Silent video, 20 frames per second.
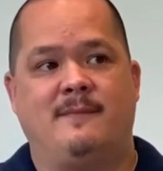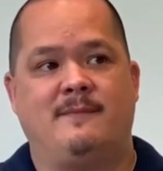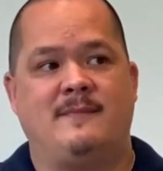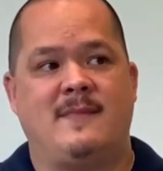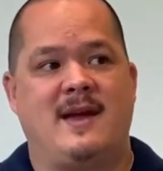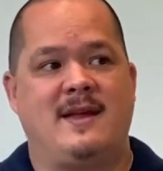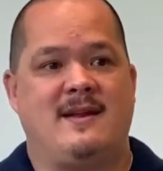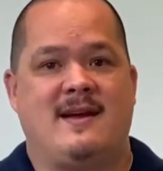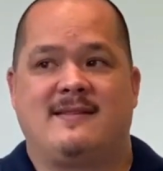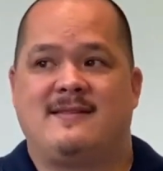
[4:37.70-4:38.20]

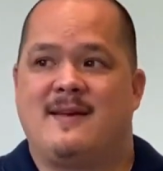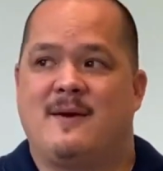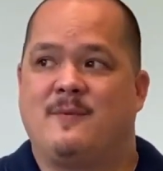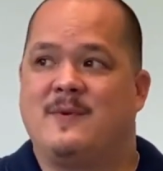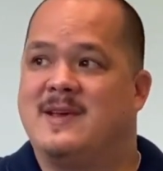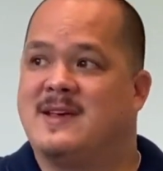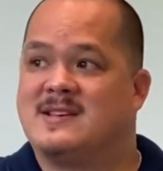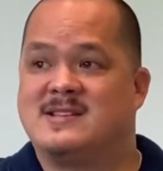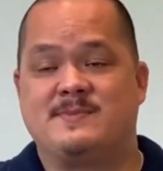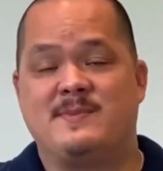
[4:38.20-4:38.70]
And not that we
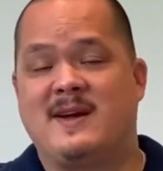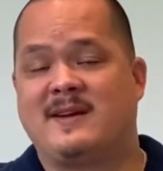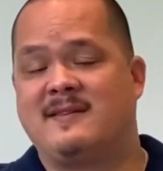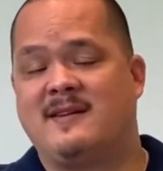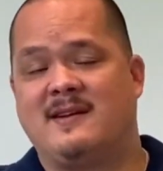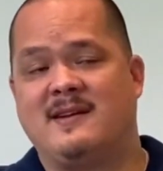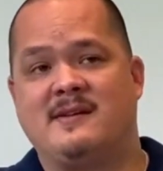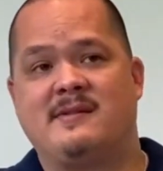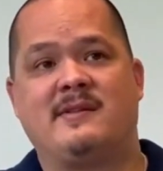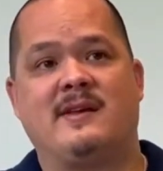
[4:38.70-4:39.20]
expect
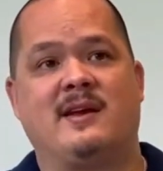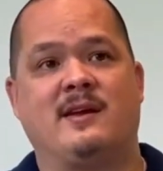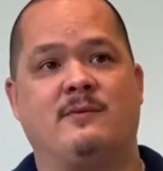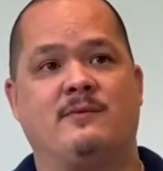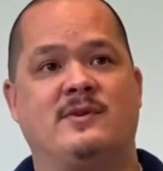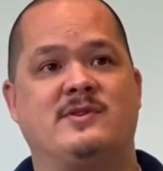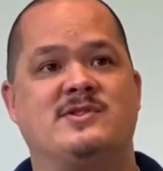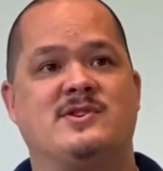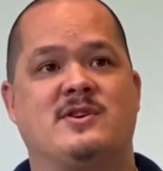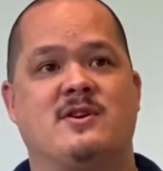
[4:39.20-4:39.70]
anything in
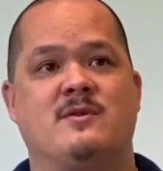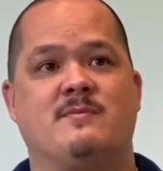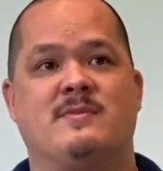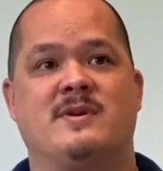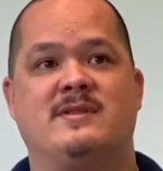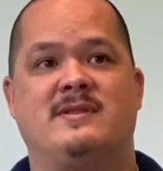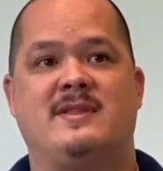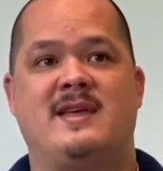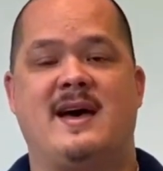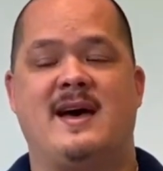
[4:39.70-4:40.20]
return,
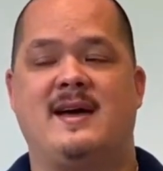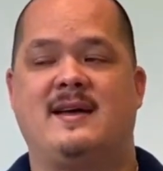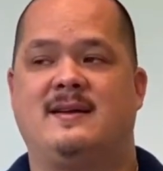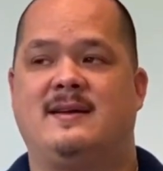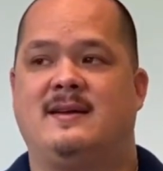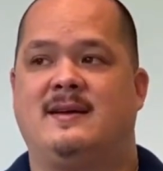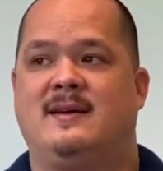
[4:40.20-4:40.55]
but that